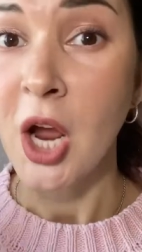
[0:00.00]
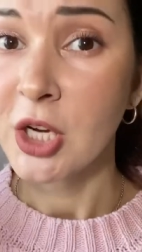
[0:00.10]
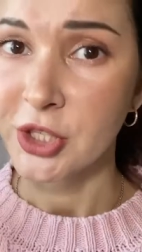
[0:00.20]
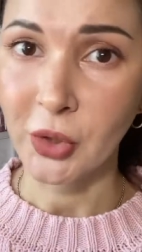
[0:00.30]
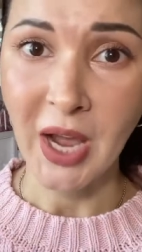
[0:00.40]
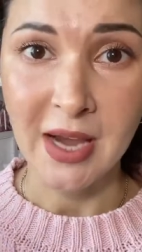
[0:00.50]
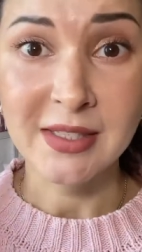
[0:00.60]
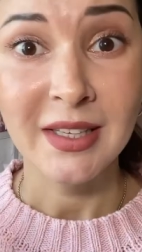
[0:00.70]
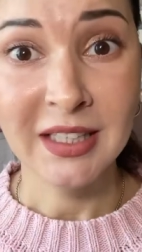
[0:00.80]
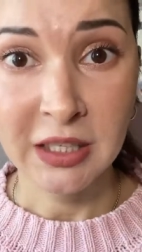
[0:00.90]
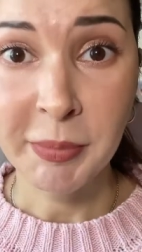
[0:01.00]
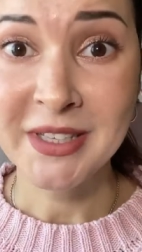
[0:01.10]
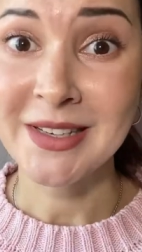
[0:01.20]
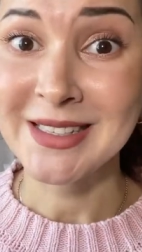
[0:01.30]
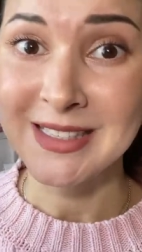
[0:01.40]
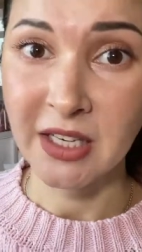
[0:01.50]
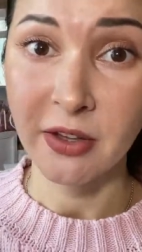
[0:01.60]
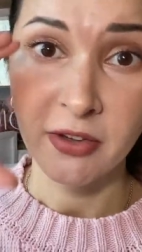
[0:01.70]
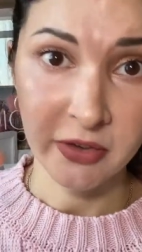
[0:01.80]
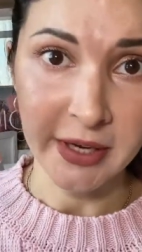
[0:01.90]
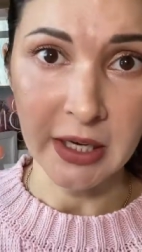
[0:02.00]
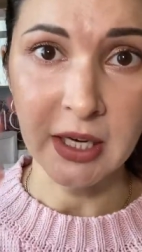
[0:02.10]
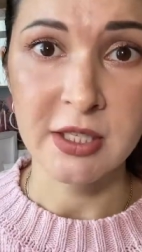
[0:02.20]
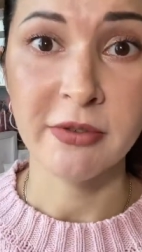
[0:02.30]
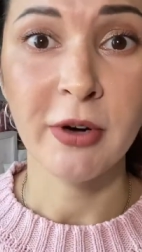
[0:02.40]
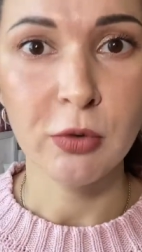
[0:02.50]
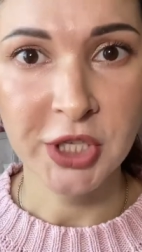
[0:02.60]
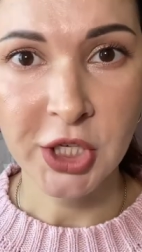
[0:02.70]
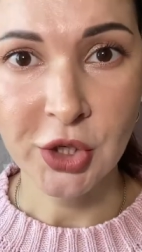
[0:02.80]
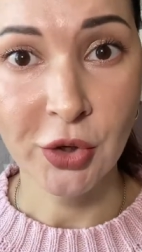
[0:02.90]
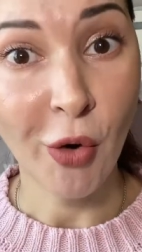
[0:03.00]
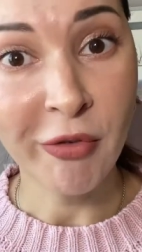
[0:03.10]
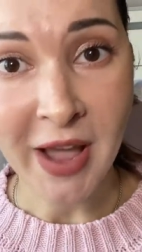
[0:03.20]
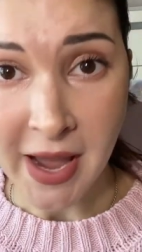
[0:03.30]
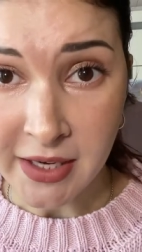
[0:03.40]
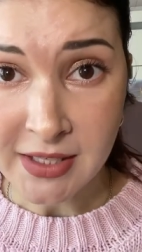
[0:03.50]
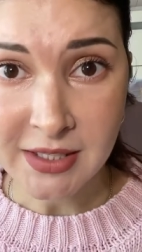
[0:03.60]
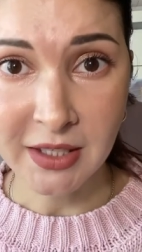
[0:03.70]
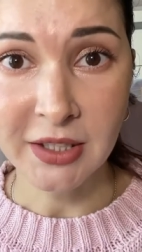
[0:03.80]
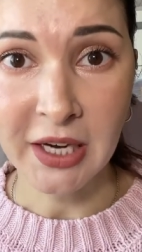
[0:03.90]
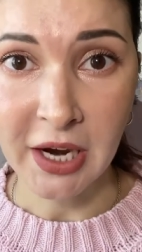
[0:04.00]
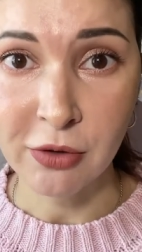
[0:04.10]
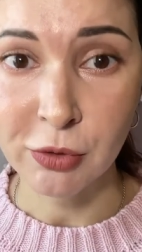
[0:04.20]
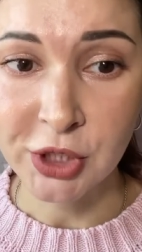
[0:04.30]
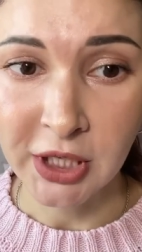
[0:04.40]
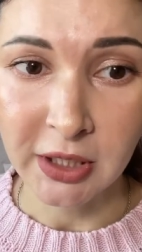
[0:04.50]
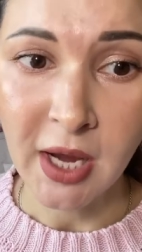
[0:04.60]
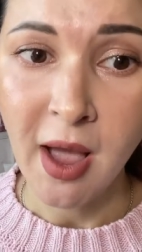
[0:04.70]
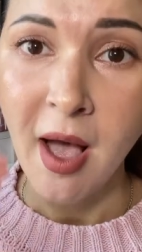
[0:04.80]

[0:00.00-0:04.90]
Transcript: So guys, keeping skin thick is a foundation of any skincare routine.